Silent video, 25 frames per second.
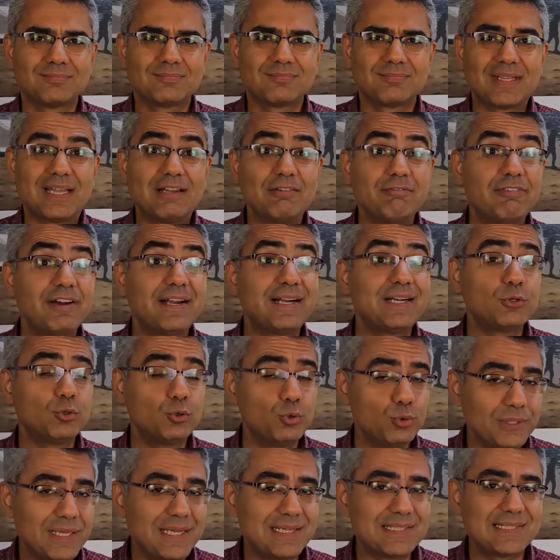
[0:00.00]
A very
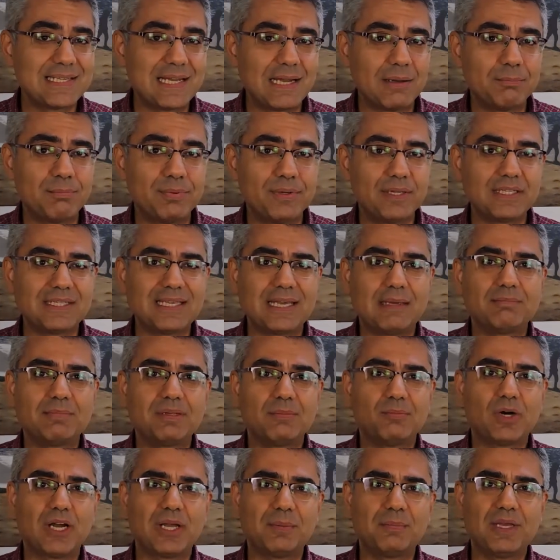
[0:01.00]
good example can be
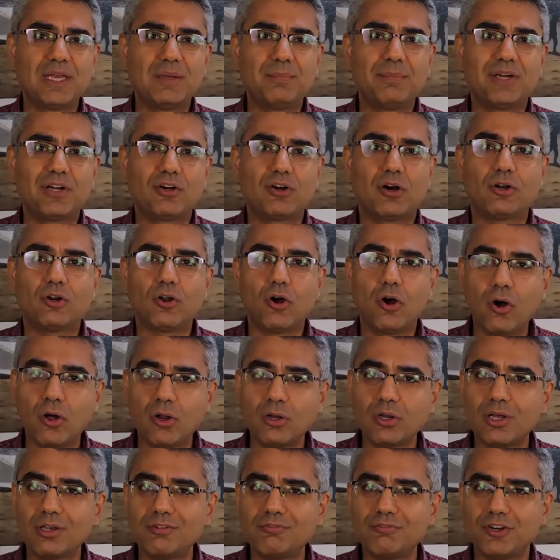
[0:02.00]
my paper on
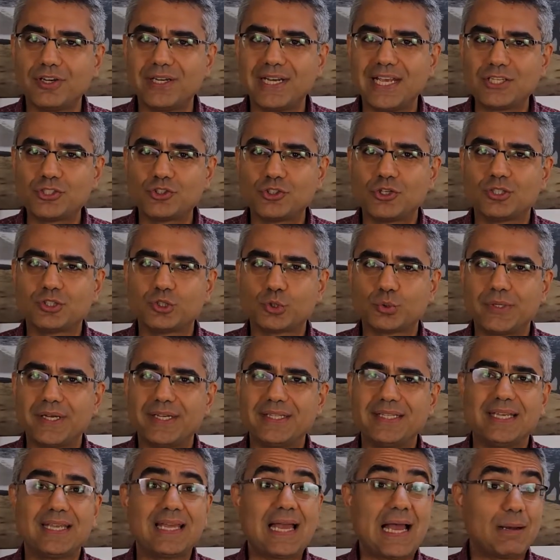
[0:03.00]
online financial
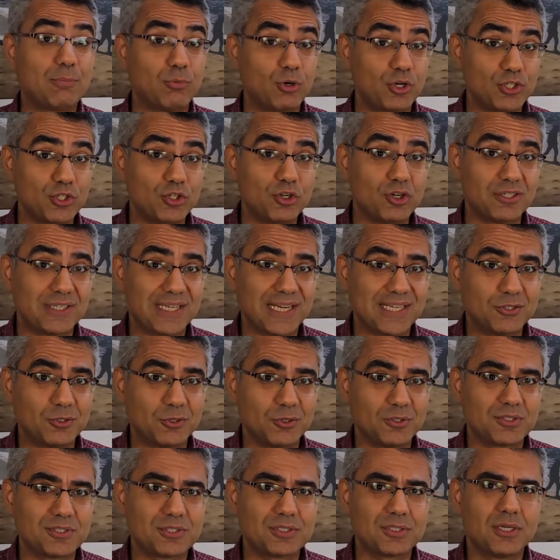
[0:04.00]
trading among young
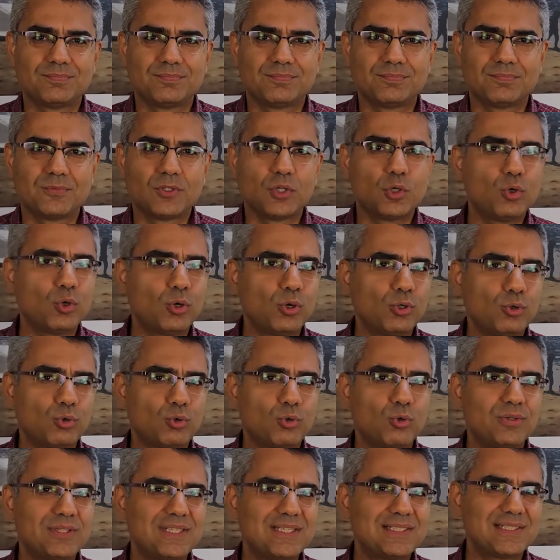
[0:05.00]
adults. Go through
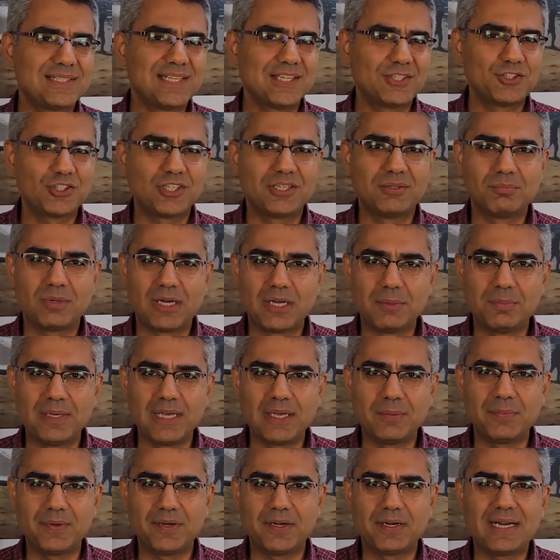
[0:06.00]
this section in my
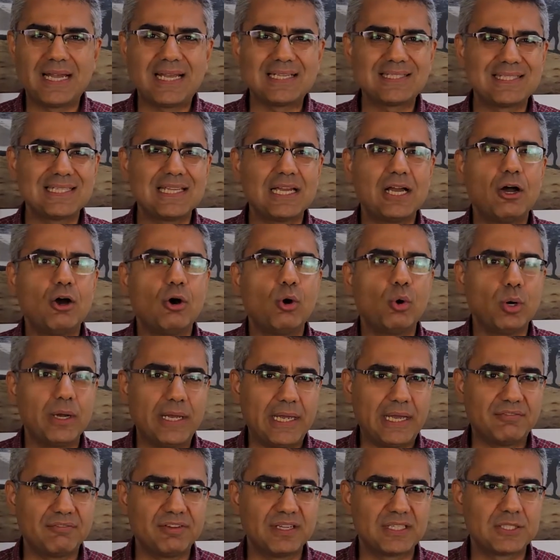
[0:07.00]
paper and see how I
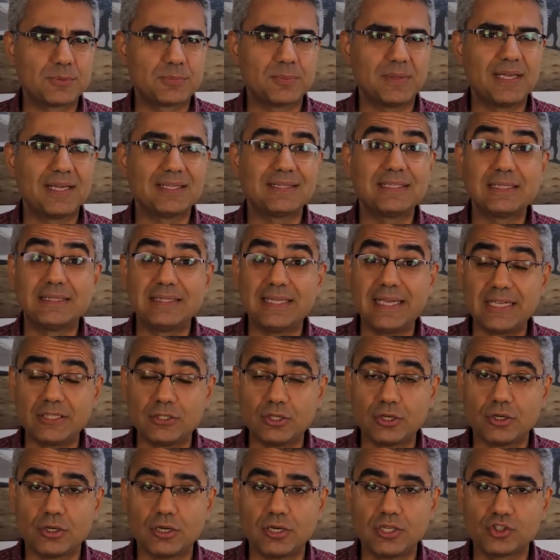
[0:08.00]
have explained the data
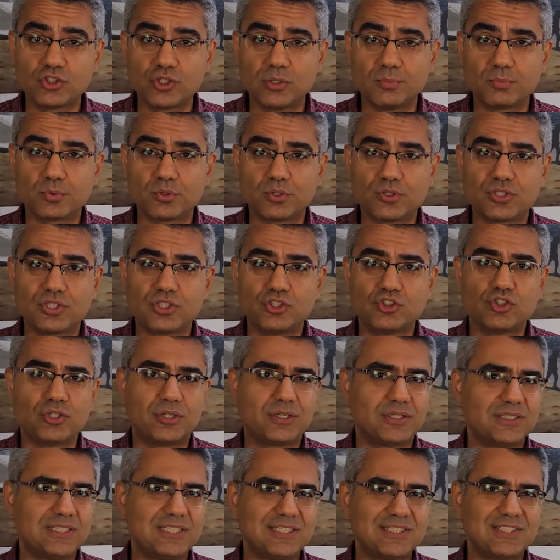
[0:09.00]
collection procedure in
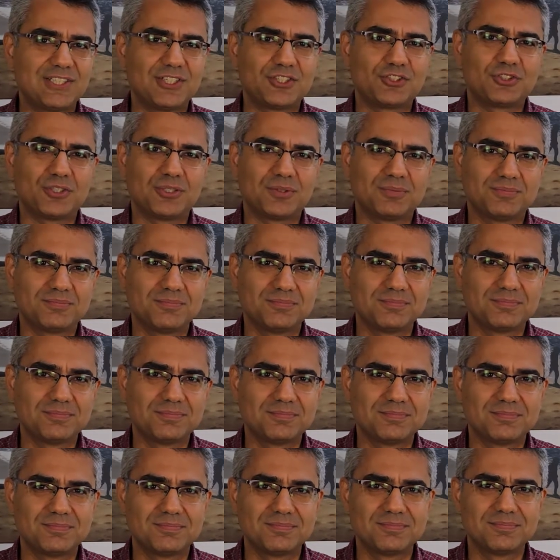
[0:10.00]
this section.
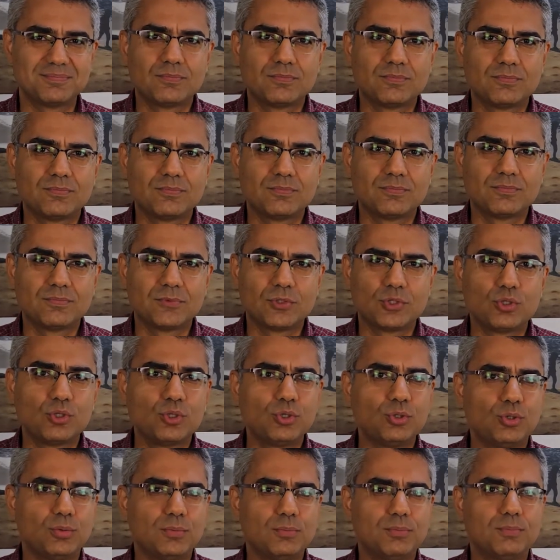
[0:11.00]
2.